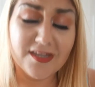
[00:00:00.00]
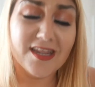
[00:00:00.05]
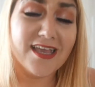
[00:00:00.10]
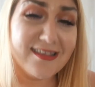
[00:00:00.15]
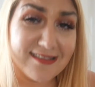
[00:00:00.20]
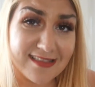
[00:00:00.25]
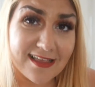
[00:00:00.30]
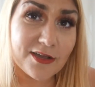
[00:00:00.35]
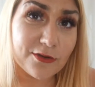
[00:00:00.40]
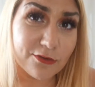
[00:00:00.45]

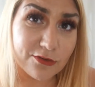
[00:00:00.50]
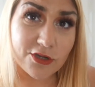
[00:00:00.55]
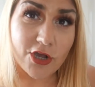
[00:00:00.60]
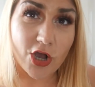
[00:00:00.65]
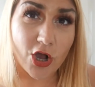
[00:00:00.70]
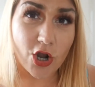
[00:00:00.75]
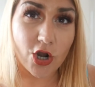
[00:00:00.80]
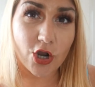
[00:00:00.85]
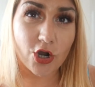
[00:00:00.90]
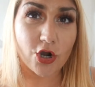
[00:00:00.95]
is a good
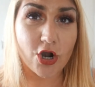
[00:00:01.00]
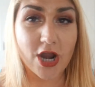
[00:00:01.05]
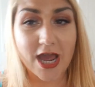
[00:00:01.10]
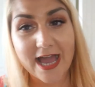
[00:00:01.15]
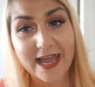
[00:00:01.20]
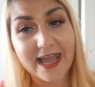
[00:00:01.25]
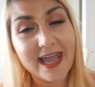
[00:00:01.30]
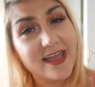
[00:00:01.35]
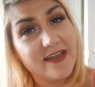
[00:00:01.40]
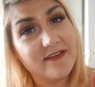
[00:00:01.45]
color.
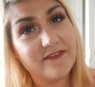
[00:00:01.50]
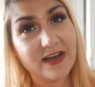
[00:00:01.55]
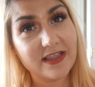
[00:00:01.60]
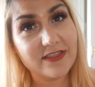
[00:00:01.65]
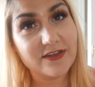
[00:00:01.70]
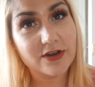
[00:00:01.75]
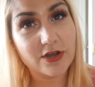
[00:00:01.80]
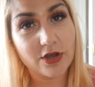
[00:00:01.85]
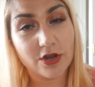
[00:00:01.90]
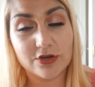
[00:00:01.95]
I have
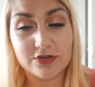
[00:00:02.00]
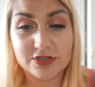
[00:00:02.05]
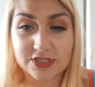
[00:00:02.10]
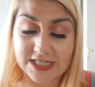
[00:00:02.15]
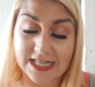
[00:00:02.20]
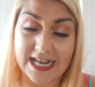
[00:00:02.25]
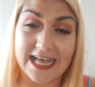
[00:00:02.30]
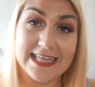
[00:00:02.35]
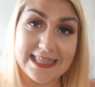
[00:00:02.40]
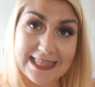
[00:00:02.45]
other
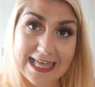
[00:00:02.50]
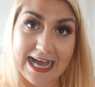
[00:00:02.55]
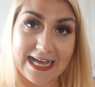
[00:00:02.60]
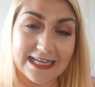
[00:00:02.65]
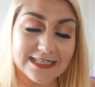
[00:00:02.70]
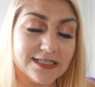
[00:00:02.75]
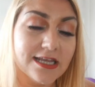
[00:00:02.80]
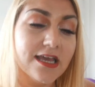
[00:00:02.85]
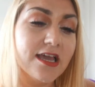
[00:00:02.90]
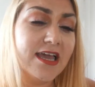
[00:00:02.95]
colors like
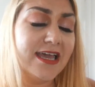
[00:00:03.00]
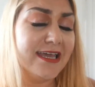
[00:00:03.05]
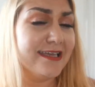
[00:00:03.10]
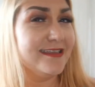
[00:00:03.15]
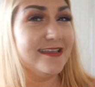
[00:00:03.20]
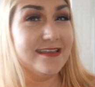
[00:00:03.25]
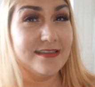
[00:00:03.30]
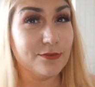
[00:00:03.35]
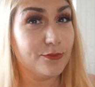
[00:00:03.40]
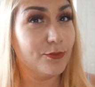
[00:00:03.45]
that. It
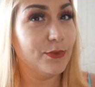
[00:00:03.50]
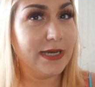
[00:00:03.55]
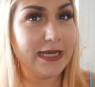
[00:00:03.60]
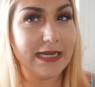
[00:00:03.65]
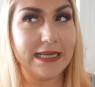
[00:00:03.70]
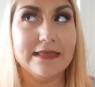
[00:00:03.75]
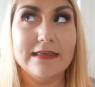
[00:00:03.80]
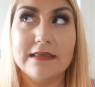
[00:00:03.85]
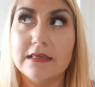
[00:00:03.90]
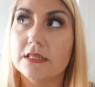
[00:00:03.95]
didn't
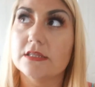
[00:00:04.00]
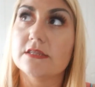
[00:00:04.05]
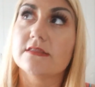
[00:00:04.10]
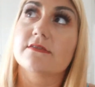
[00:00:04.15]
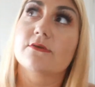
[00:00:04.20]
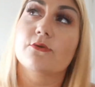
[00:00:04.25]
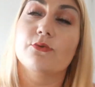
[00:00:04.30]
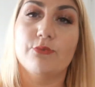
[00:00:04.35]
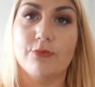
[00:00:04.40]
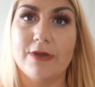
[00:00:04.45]
really
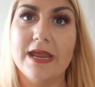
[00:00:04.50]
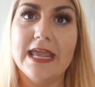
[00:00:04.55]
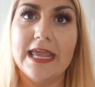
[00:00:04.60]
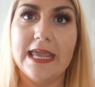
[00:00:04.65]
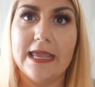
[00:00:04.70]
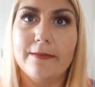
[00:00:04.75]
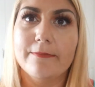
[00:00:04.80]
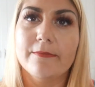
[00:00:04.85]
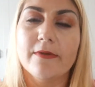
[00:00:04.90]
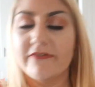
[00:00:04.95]

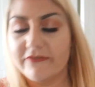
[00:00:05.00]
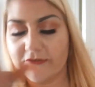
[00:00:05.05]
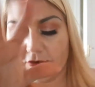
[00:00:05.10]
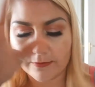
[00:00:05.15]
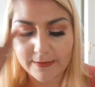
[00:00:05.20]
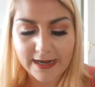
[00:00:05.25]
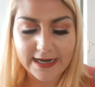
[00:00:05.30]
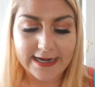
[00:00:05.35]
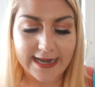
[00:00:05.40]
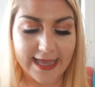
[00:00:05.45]
scream for
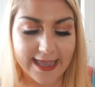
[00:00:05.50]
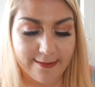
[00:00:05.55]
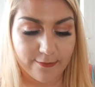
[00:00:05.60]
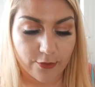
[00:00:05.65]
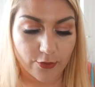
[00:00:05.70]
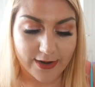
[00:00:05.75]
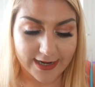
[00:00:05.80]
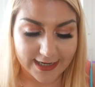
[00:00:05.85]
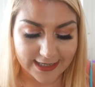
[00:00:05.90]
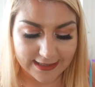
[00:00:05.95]
my name
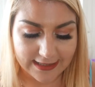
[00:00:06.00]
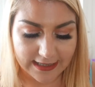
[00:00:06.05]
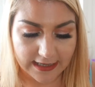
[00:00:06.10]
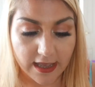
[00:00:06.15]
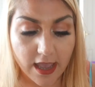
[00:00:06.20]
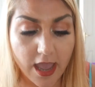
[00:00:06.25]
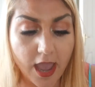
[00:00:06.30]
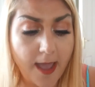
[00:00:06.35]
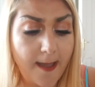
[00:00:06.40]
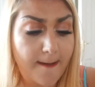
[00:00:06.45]
or
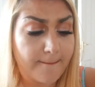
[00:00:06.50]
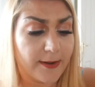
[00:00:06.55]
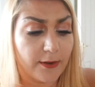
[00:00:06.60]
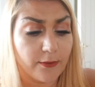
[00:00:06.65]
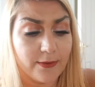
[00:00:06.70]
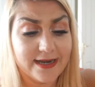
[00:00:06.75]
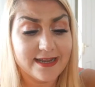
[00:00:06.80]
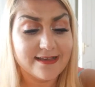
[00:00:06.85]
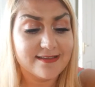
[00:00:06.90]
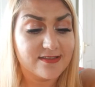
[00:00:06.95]
anything. But
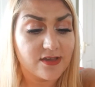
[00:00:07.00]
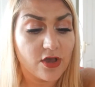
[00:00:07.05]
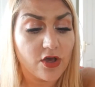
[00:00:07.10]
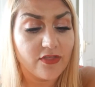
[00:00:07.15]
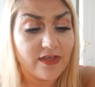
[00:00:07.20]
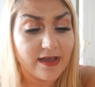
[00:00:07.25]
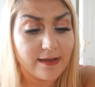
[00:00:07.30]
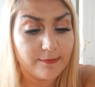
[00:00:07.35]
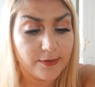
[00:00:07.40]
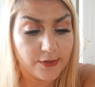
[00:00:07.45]
when I saw
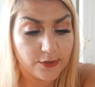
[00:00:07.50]
that